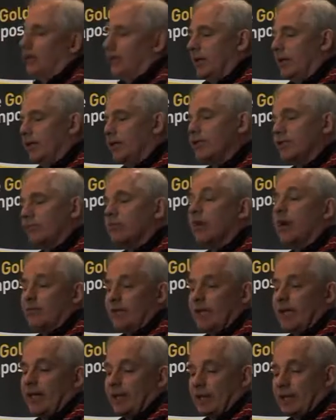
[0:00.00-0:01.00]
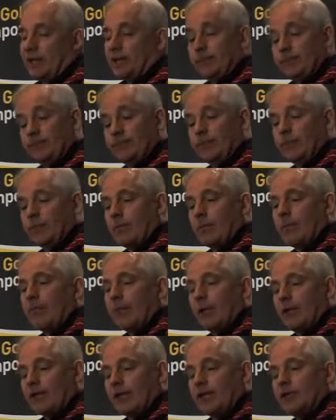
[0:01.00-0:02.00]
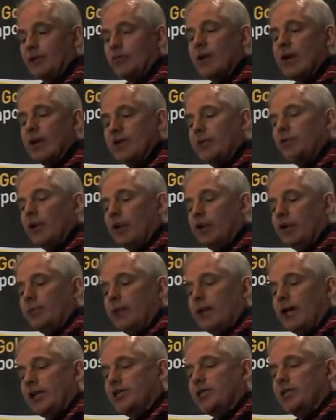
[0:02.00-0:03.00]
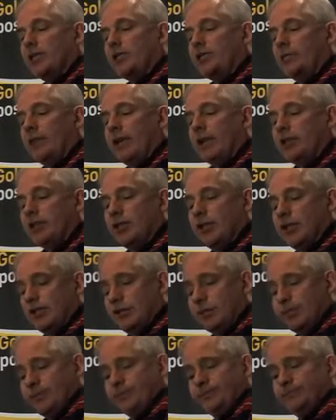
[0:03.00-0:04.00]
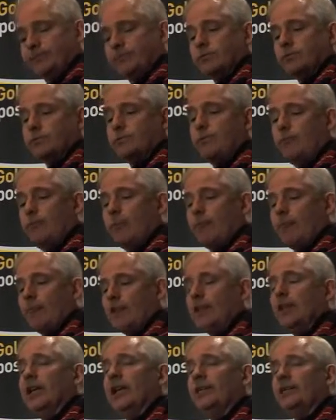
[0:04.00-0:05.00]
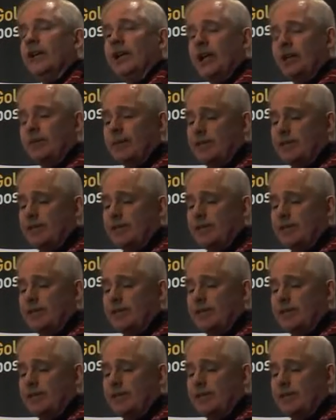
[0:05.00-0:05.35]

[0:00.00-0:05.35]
this is roughly how they do it. Okay, you raise $1 by issuing new bank shares. You lend that out